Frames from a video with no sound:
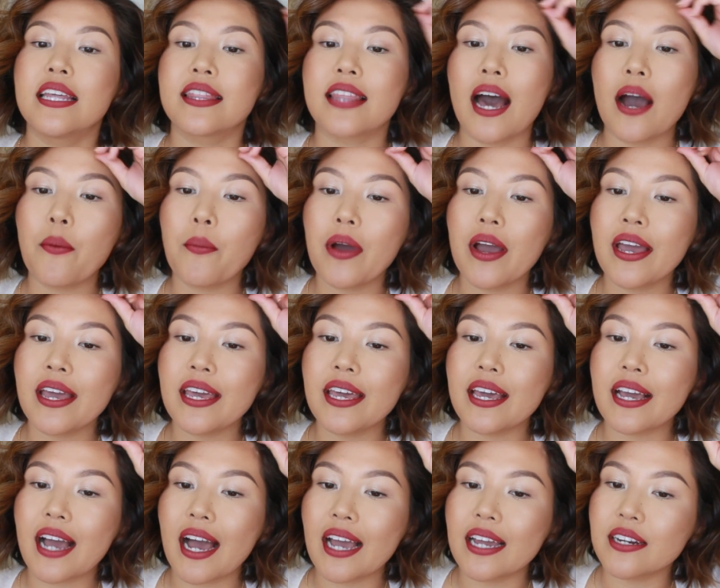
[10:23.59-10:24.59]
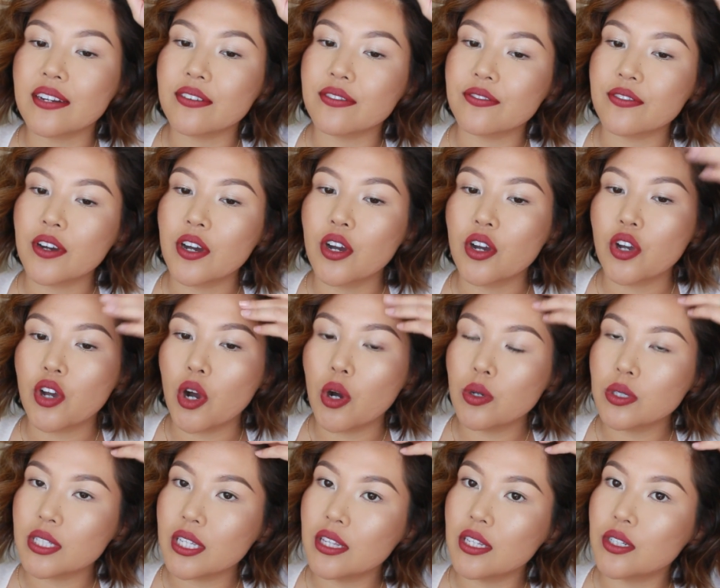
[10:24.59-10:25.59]
that way it kind of
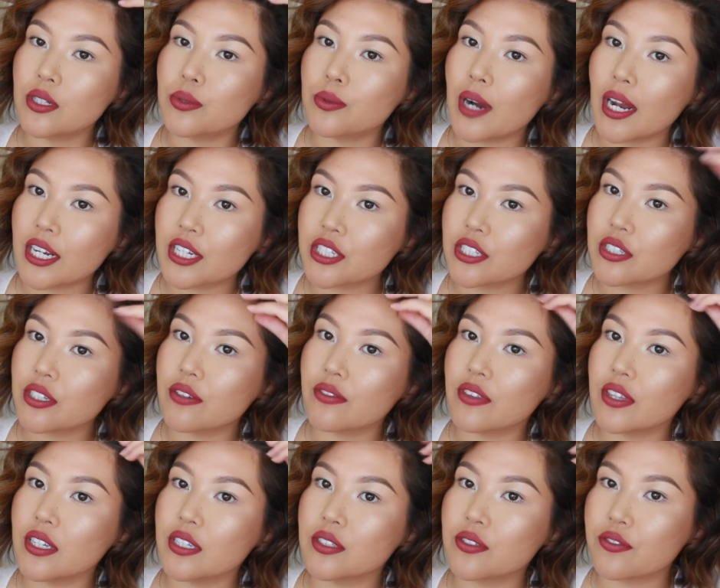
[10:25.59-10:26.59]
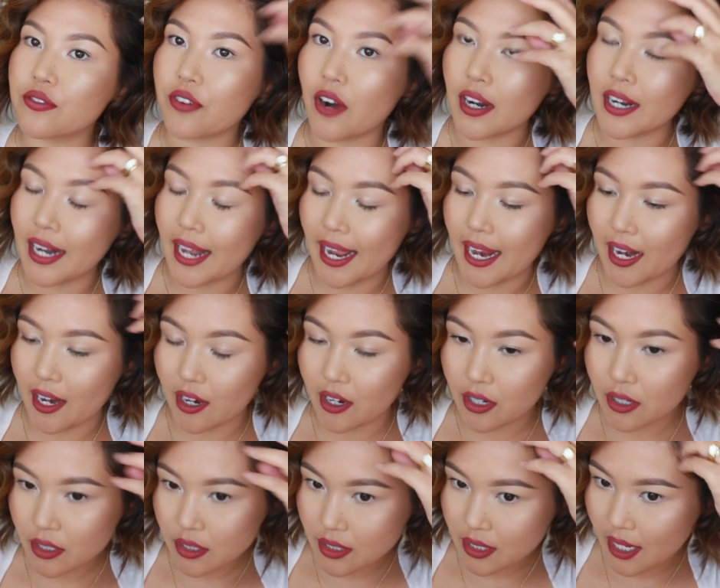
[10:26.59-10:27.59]
goes in the direction of these front
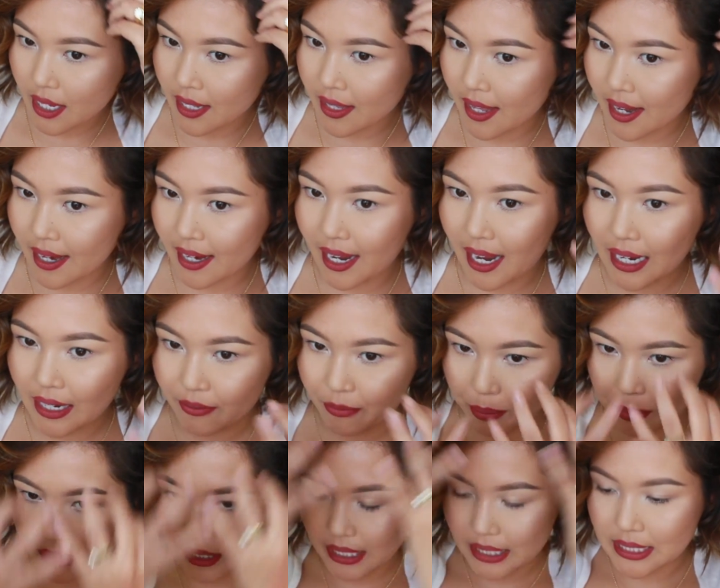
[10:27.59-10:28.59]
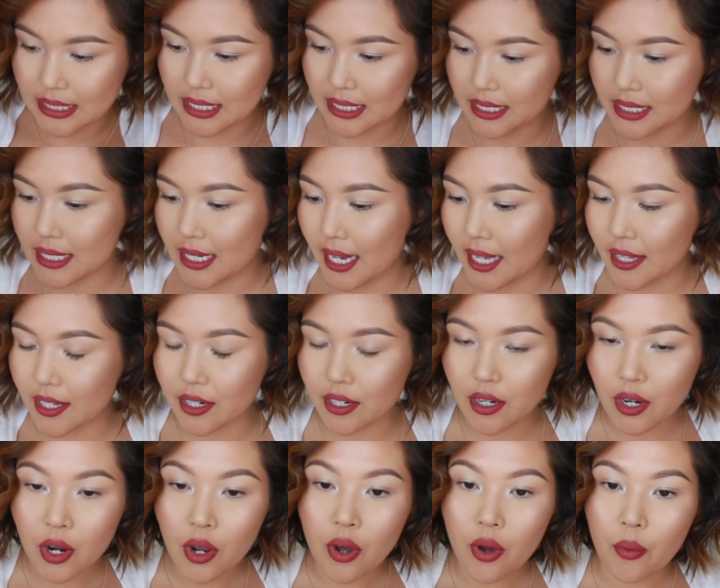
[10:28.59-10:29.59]
hairs and then it kind of blends in together.
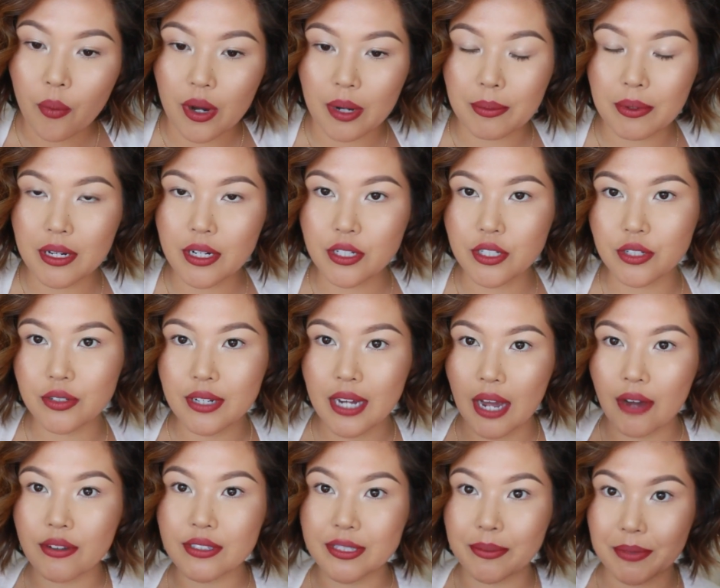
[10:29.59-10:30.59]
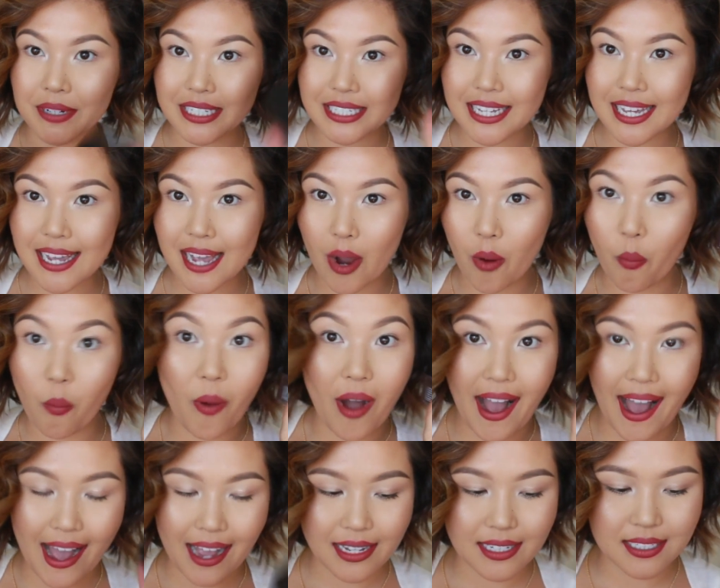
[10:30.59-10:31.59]
What I'm going to do now is I'm going to take a
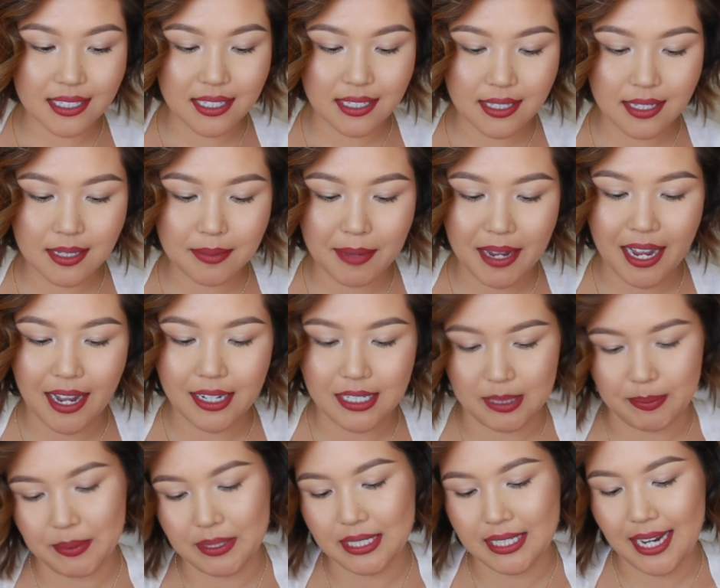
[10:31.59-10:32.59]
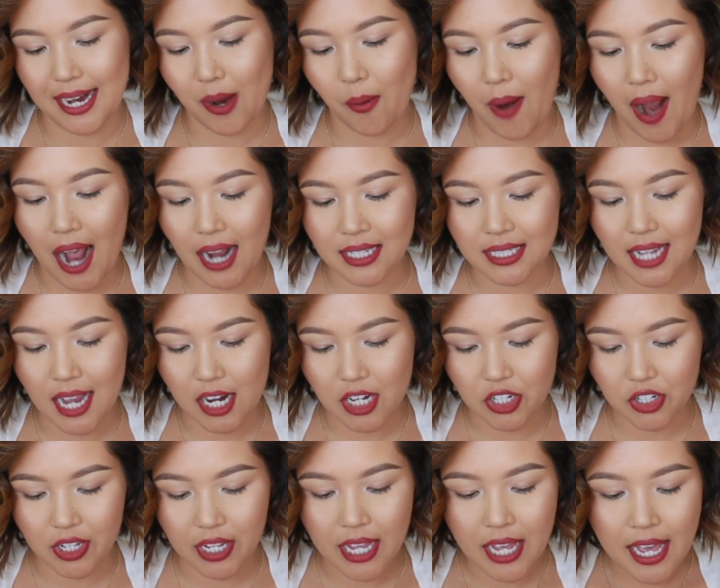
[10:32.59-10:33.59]
wax. This is my husband's hair wax
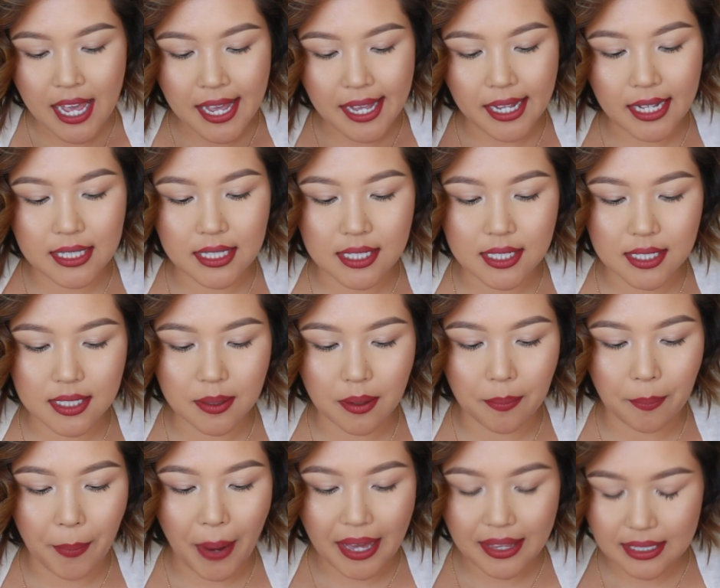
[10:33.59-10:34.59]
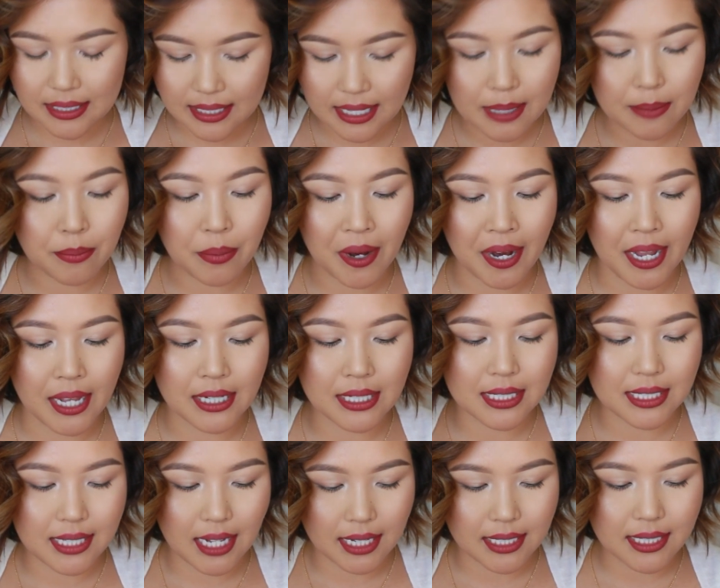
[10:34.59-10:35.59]
actually. It's by the same brand,
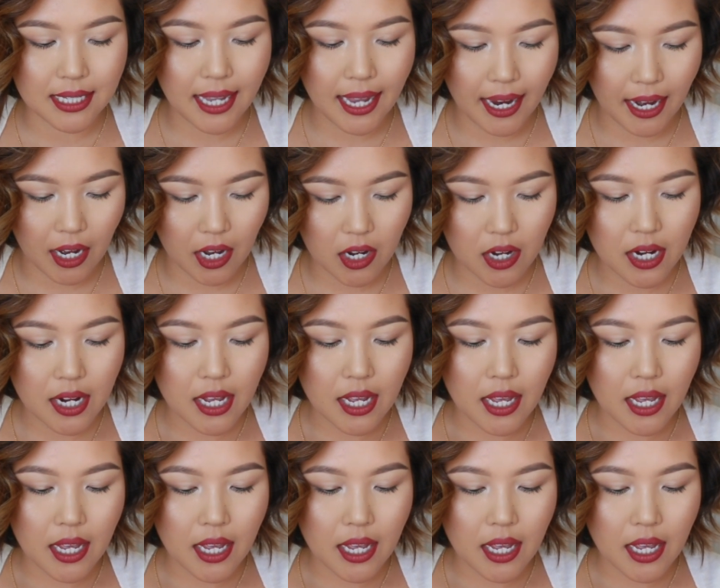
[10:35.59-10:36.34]
Sexy Hair.